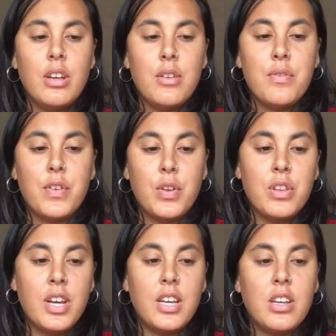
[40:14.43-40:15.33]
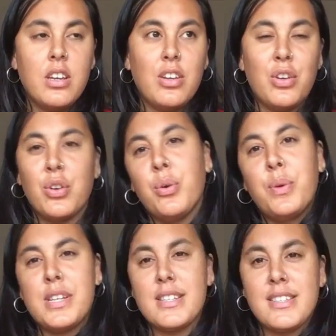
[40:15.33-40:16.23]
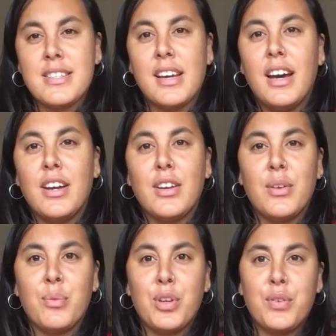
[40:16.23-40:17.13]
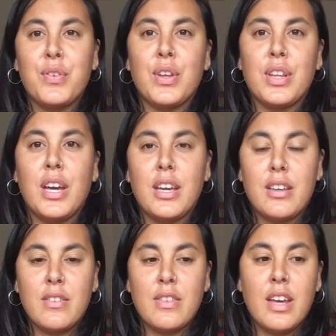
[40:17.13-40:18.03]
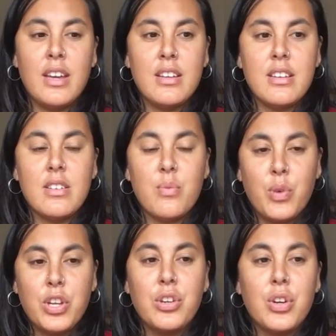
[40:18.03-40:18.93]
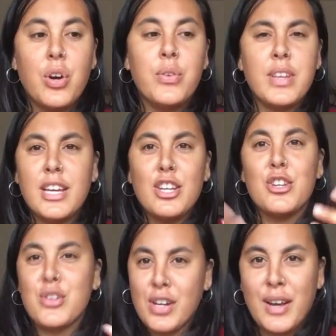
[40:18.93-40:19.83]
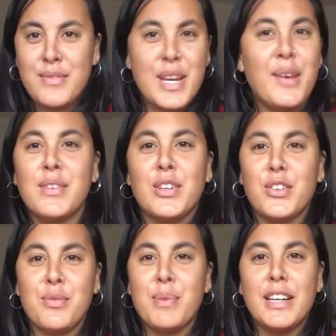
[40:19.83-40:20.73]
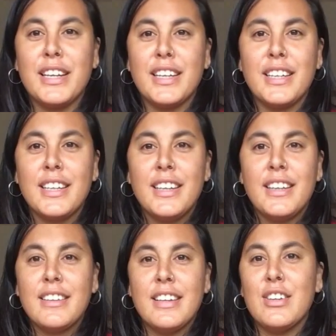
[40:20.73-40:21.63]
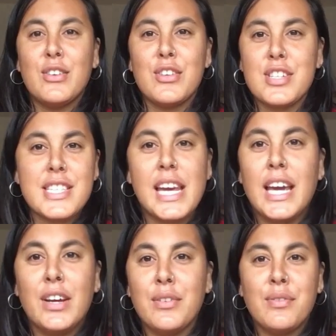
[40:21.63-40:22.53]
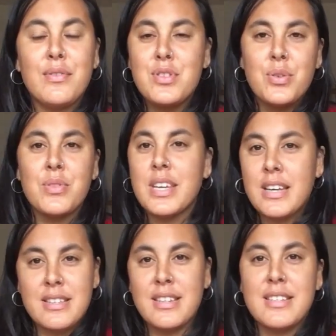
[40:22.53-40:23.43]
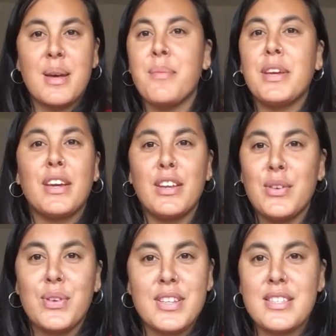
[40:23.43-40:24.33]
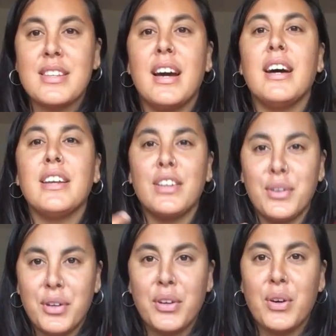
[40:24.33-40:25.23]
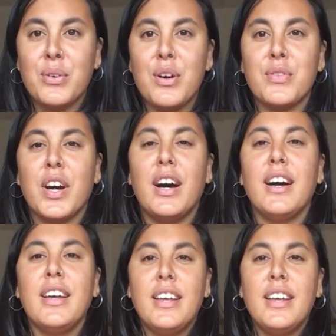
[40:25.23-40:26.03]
feel like you know where to start, and where you feel like that, where you know that you don't have to have a lot of money, that you could just have 2,000 something and you can start and you can go over.